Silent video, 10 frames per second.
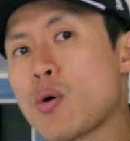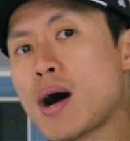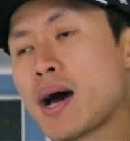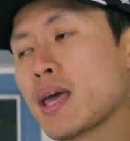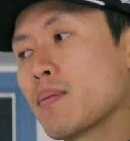
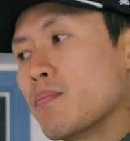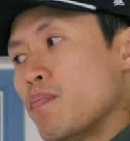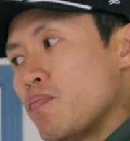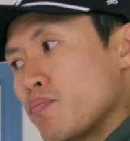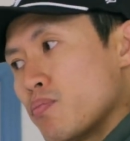I am
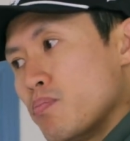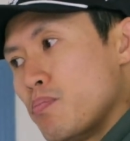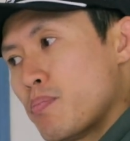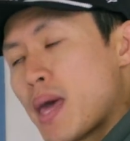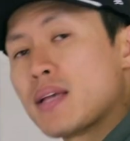
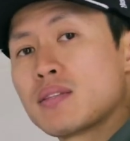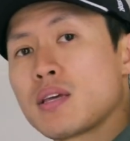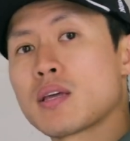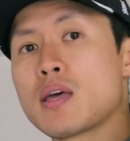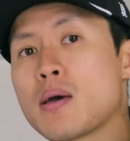
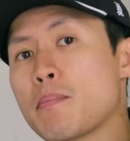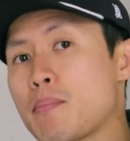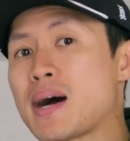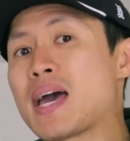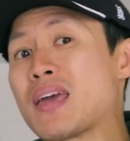basing
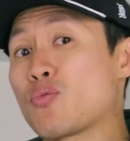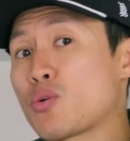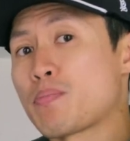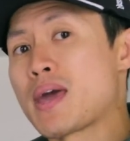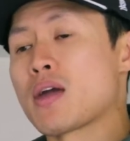my
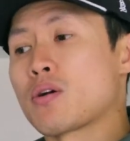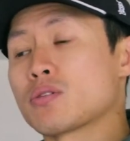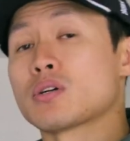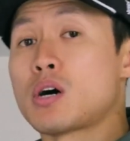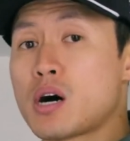
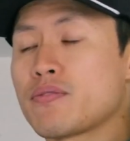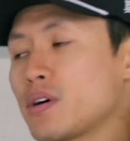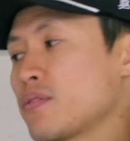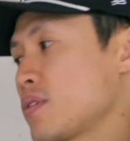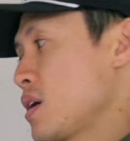repairs off
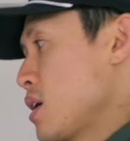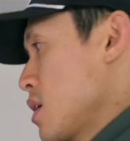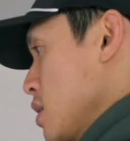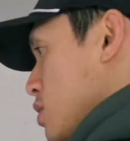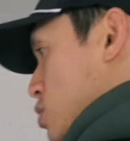of.
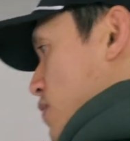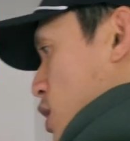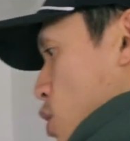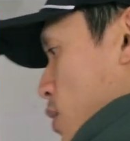So if I go